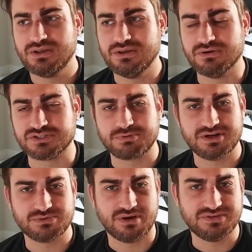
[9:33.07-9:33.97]
you know, spread
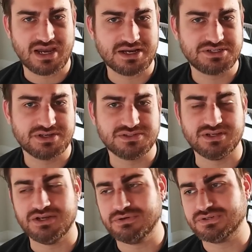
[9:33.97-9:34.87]
his wife's ashes, and
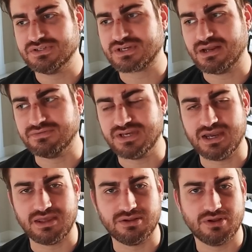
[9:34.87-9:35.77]
Atreus is kind of
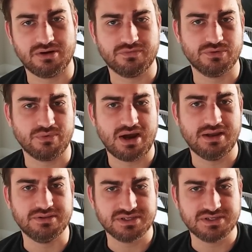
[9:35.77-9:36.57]
tagging along for the ride.